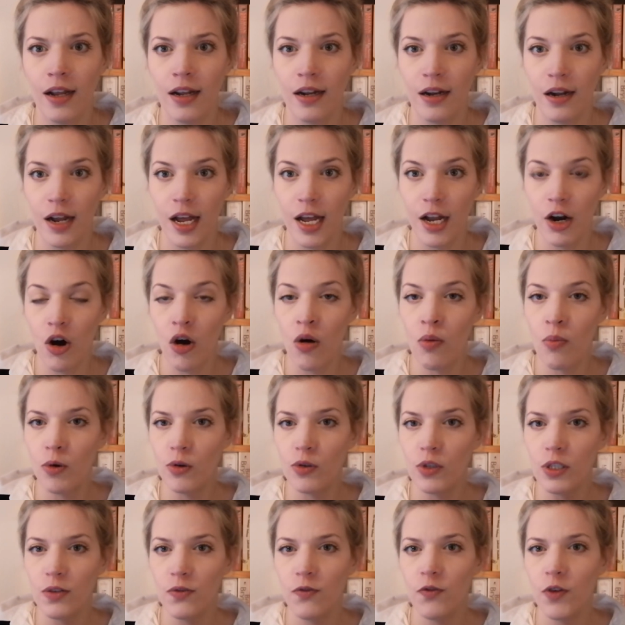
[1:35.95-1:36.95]
It, it
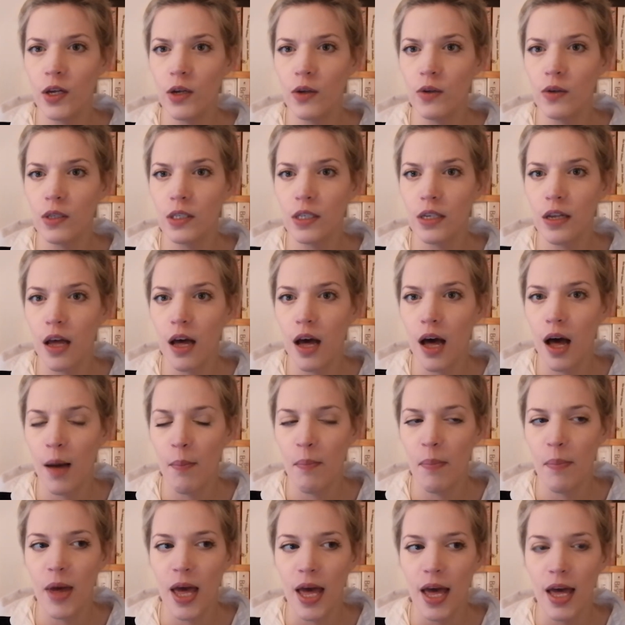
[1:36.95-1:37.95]
almost feels
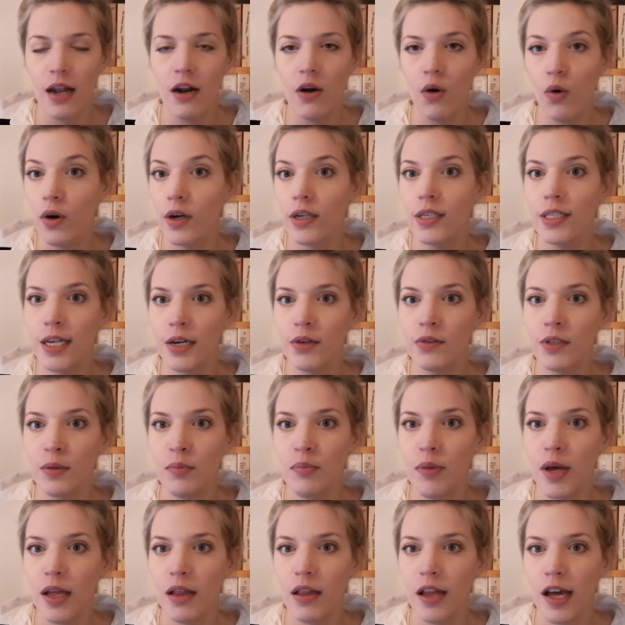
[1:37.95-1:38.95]
a bit, or it sounds a
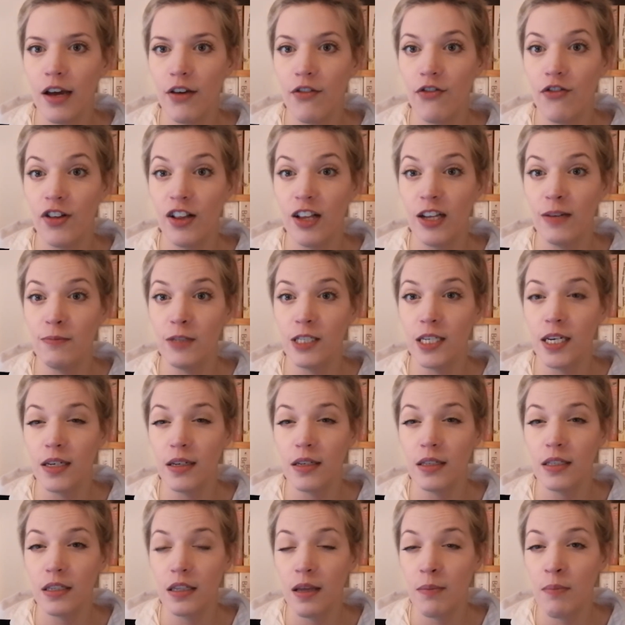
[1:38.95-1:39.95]
bit like Philip
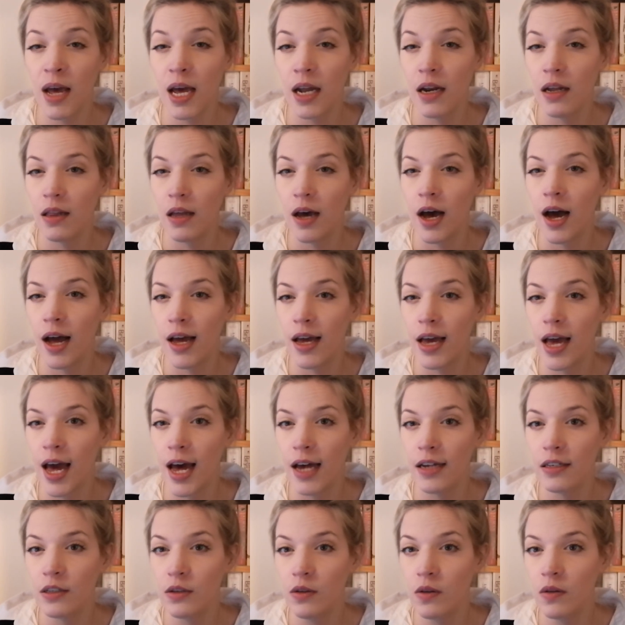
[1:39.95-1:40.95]
Dick's The Man in the High
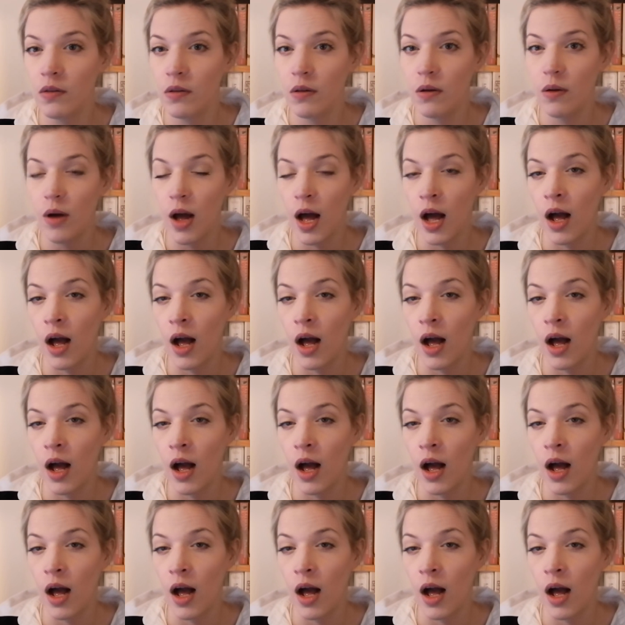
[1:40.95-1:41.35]
Castle,